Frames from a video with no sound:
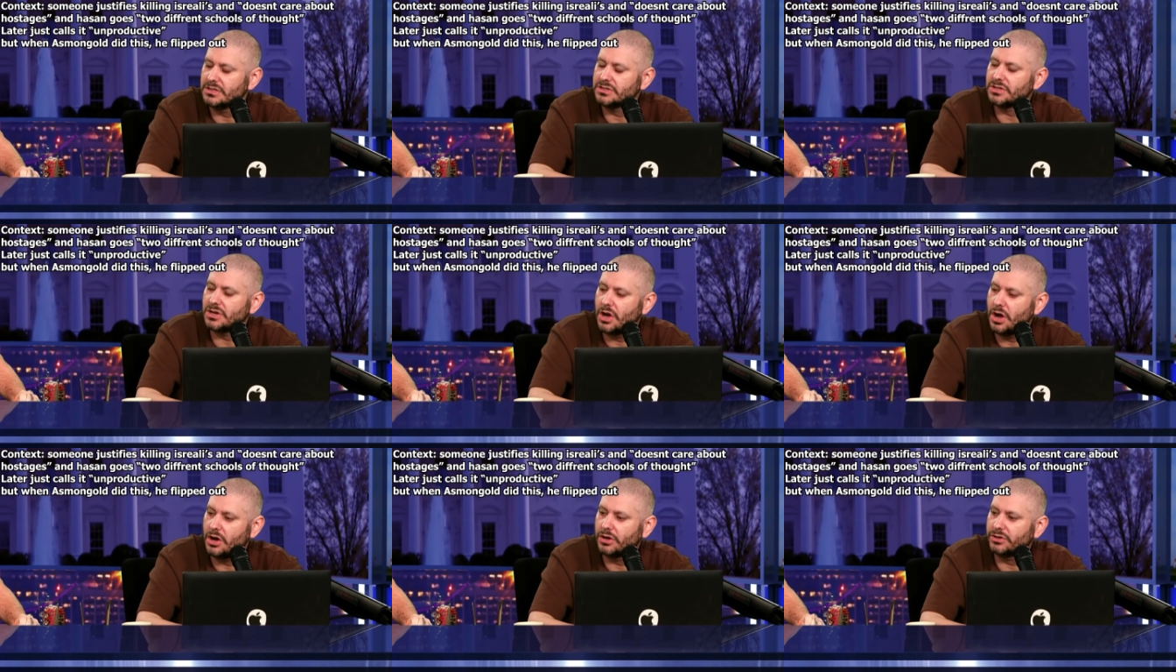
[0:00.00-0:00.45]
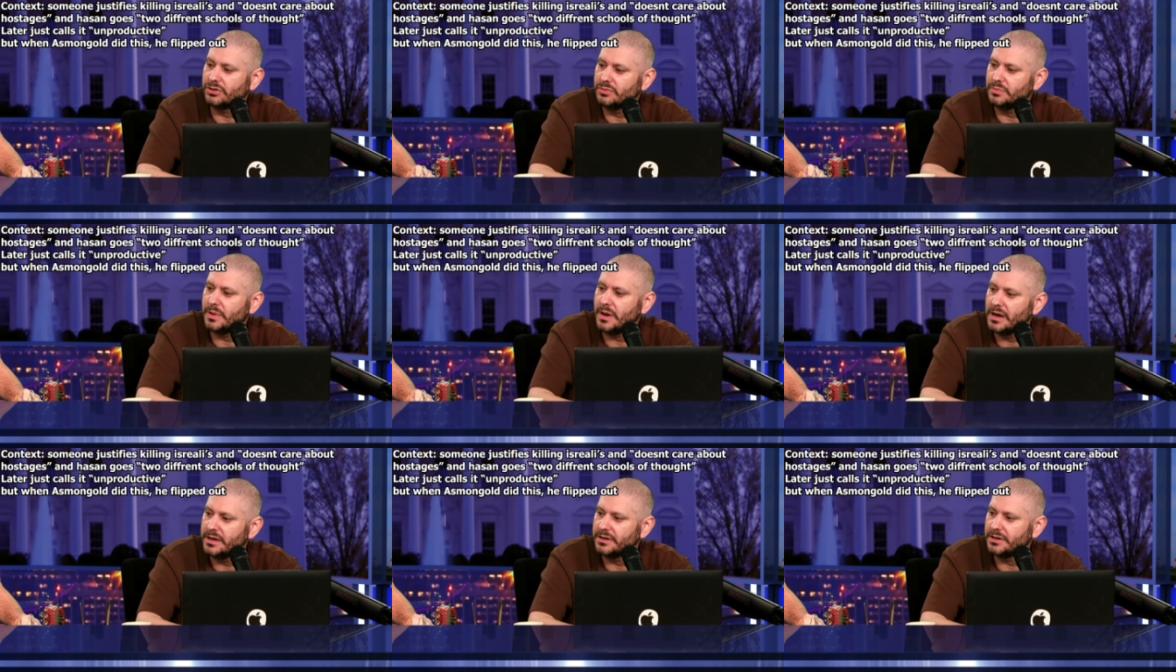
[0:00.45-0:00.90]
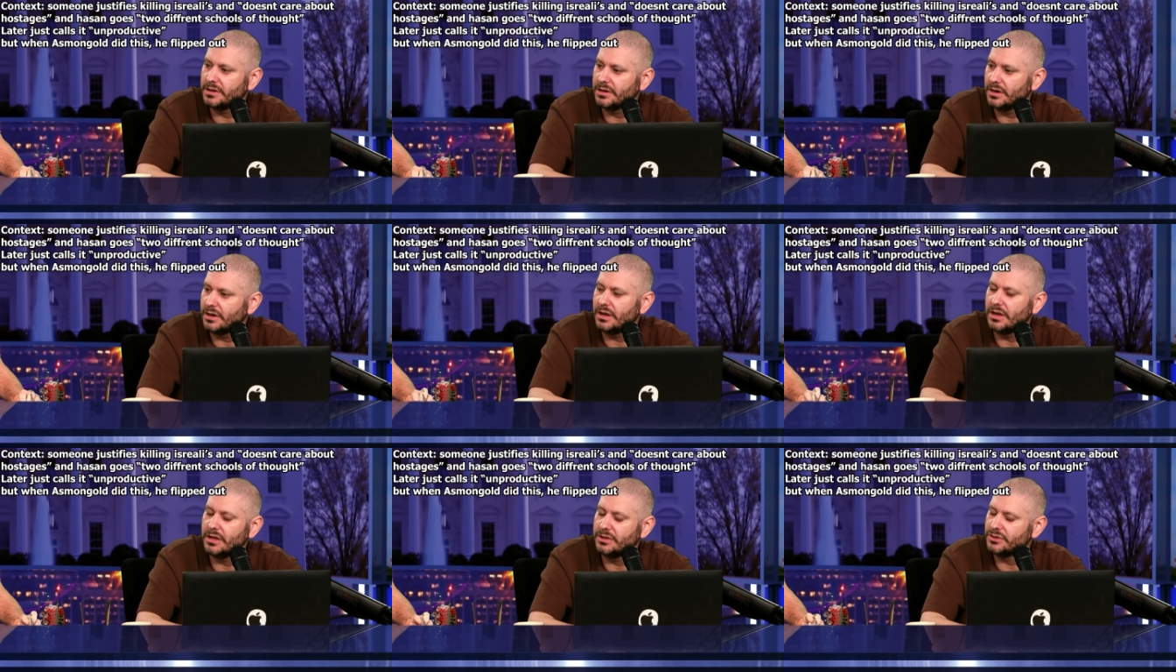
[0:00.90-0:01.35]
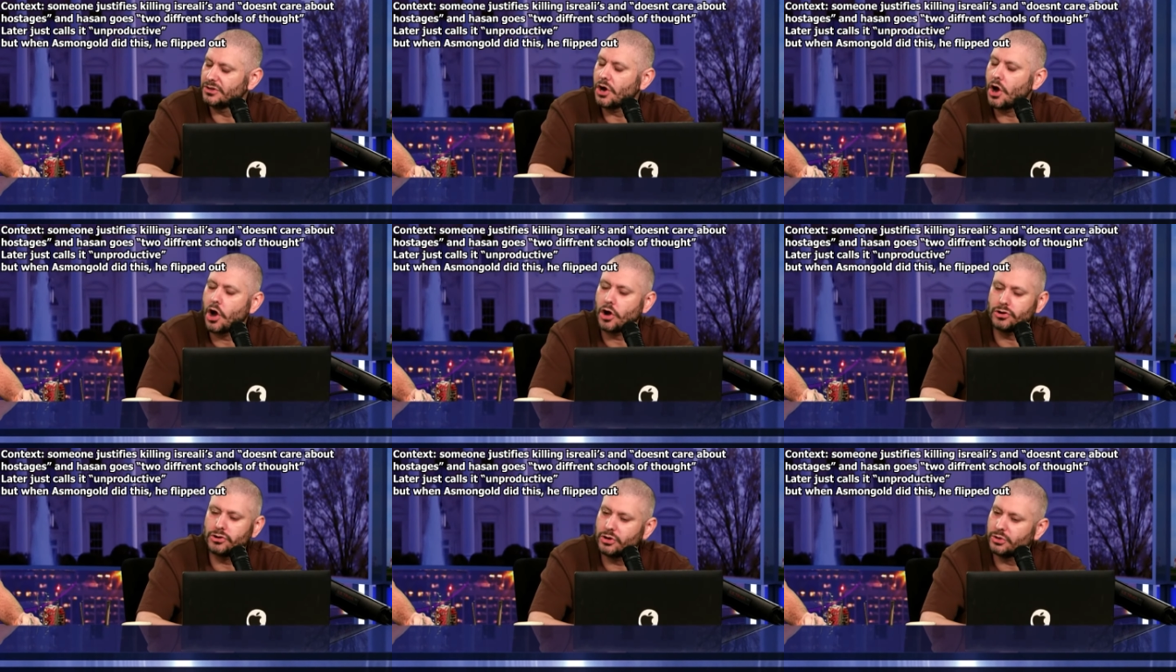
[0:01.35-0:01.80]
is an occupier and
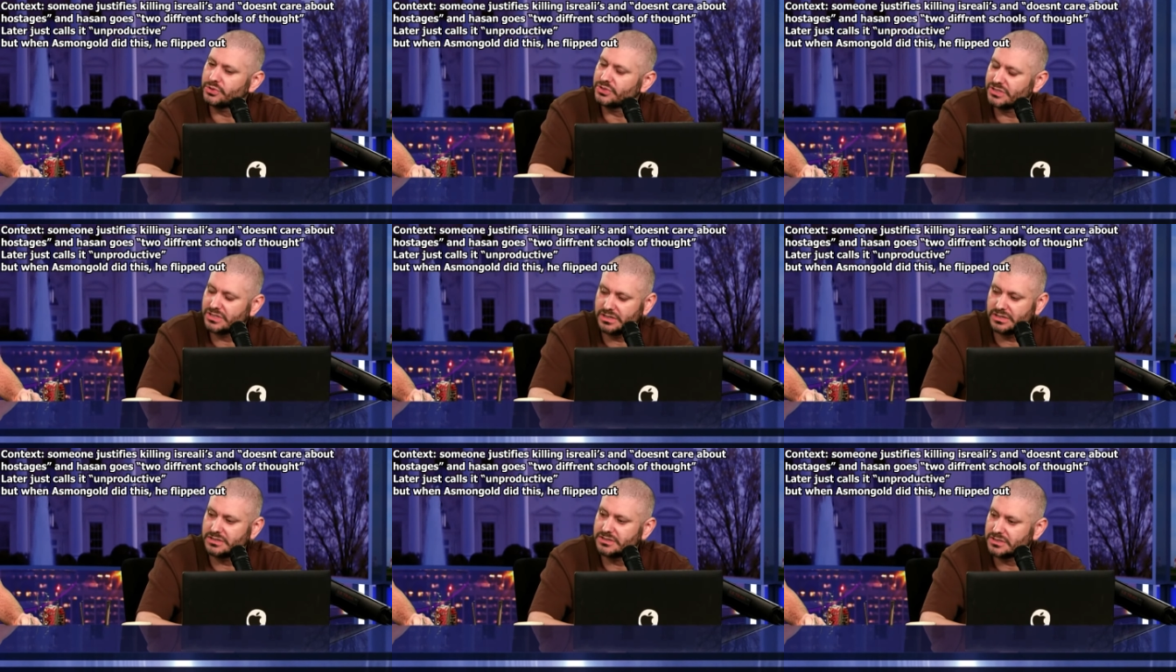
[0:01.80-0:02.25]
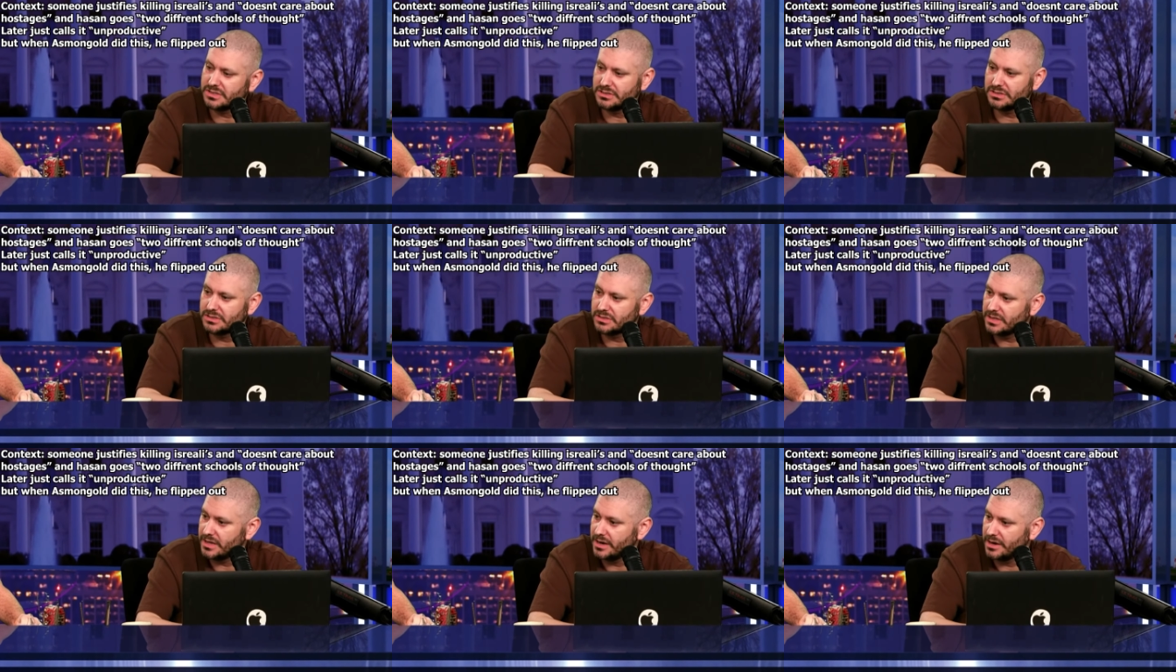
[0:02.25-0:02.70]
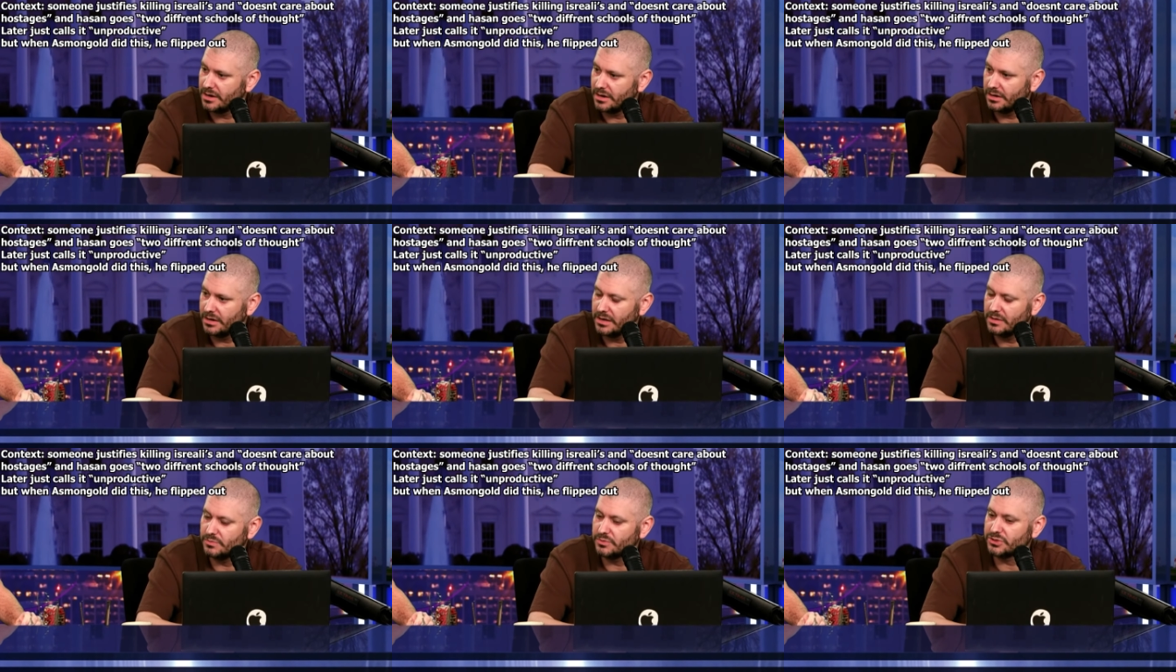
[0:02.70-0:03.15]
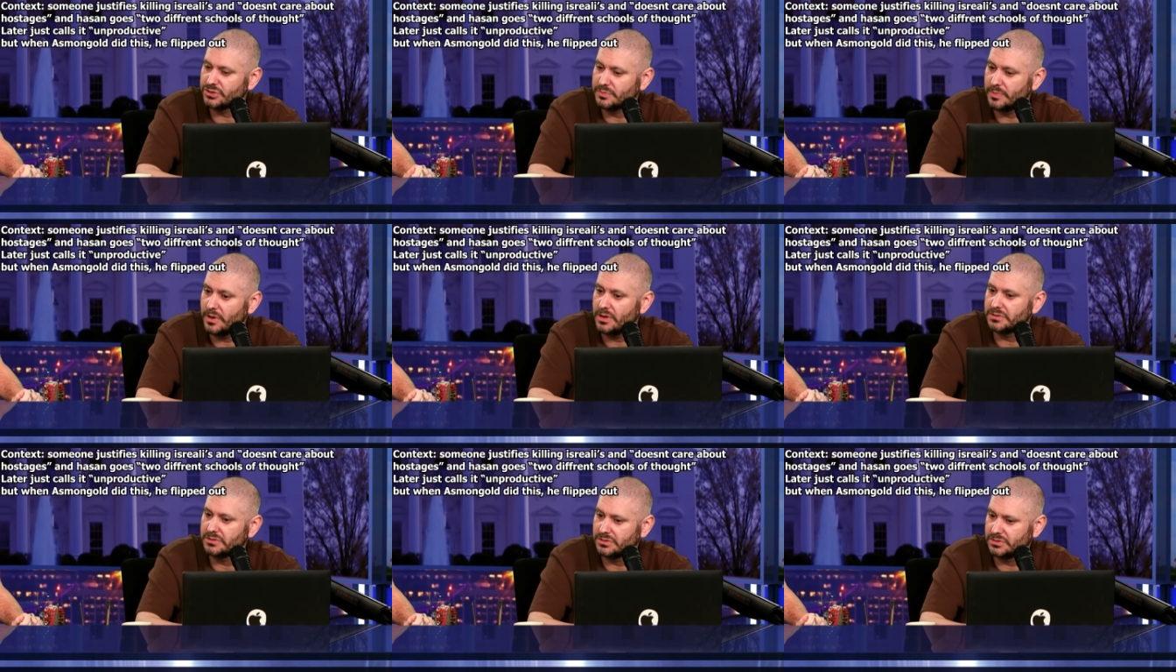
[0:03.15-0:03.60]
there are no citizens there in
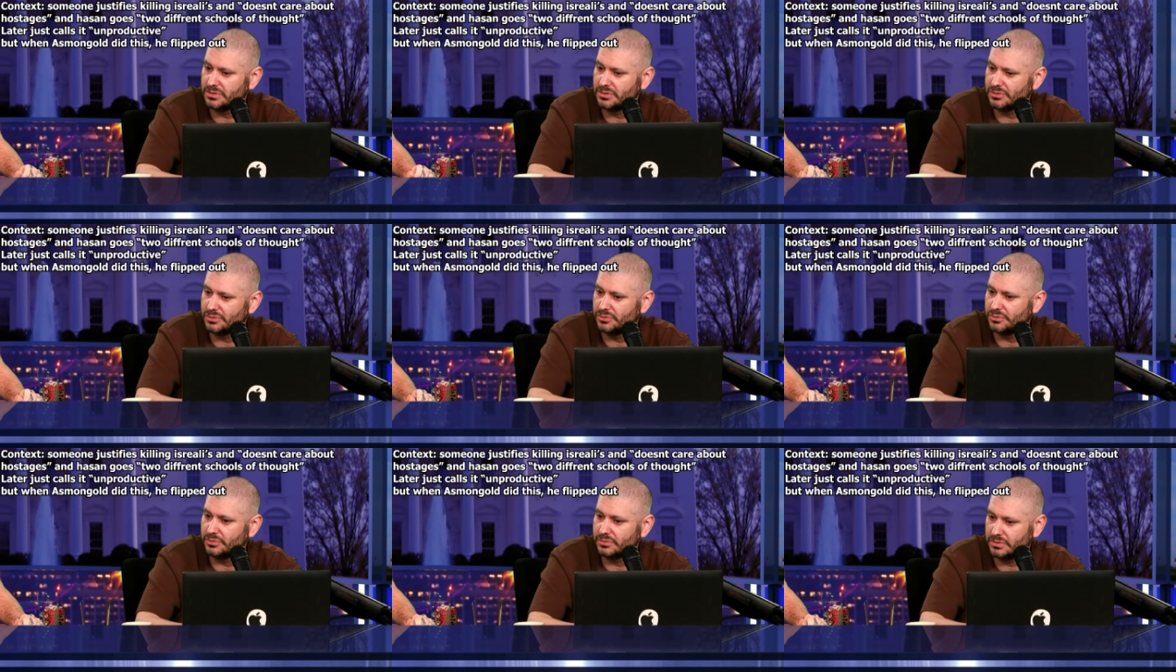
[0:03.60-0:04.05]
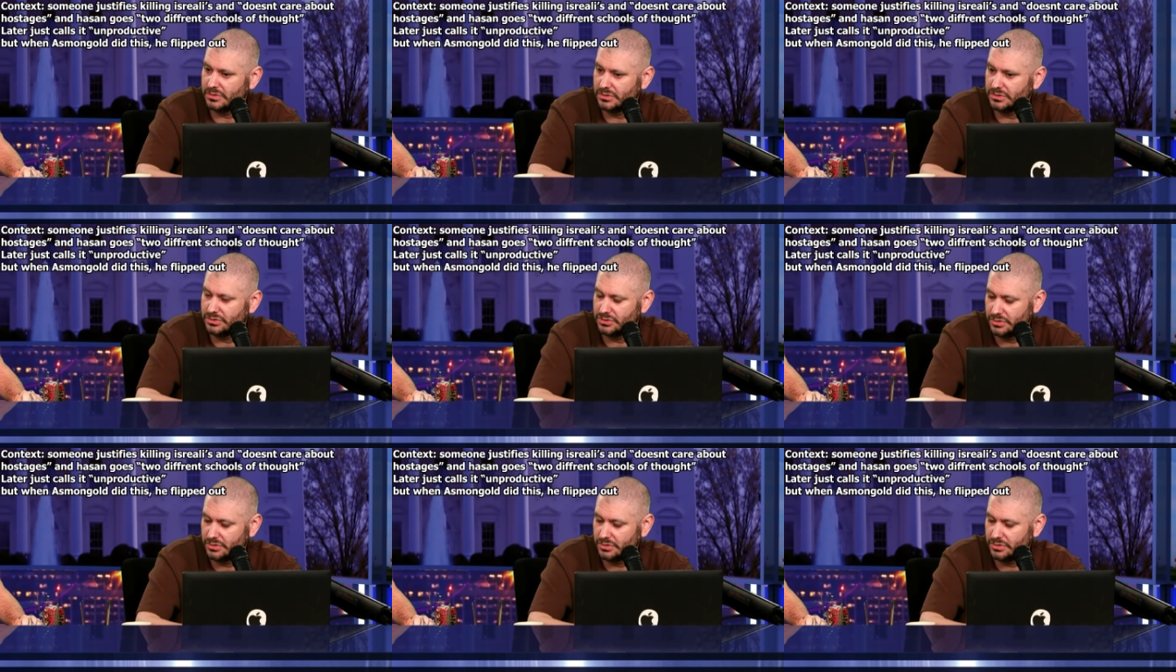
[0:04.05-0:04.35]
response to